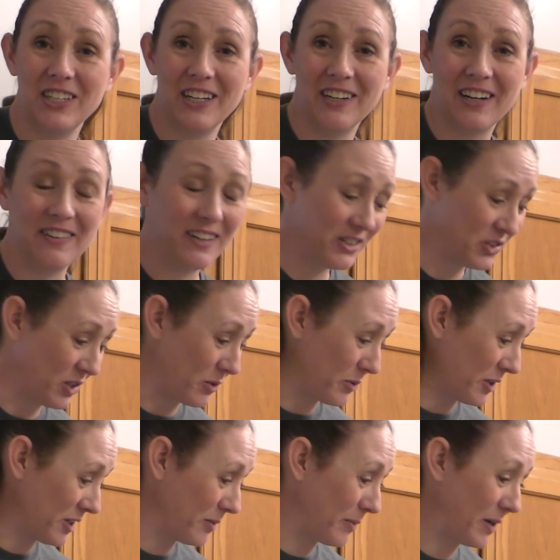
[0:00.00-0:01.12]
here, and then I'll start
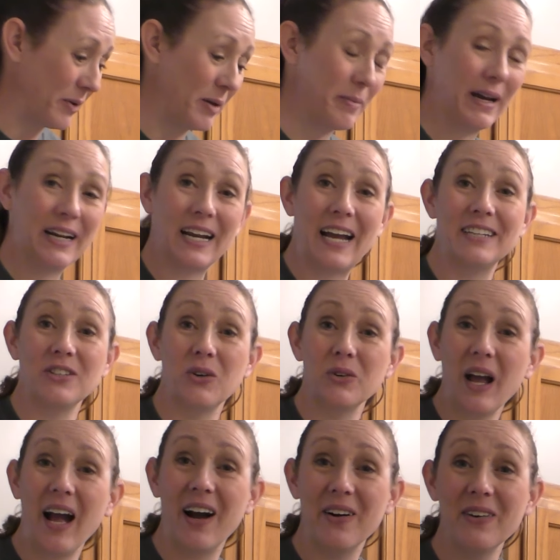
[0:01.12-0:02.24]
working my way back. I don't
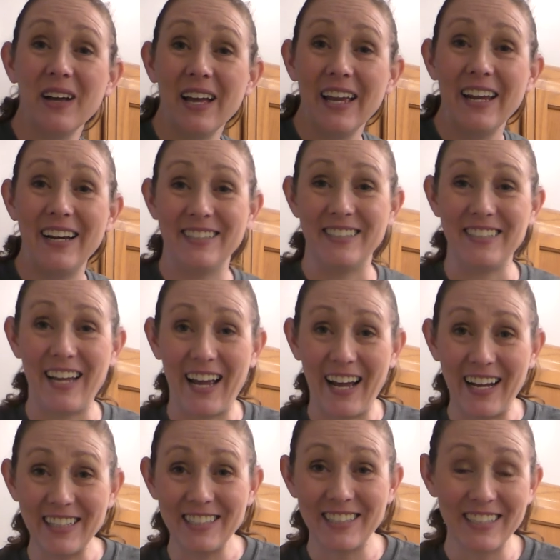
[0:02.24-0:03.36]
know how it's
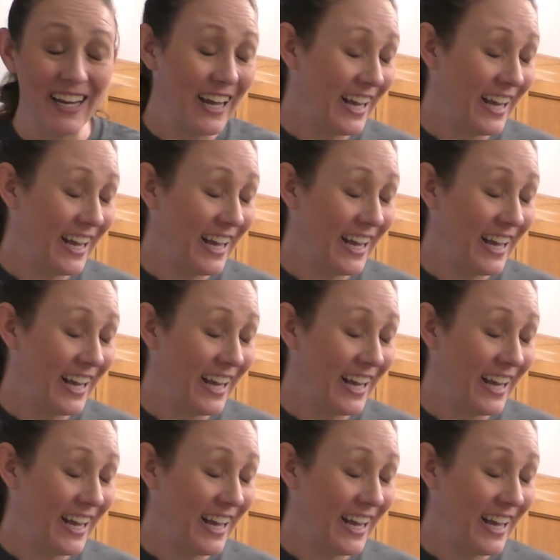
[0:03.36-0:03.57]
attached.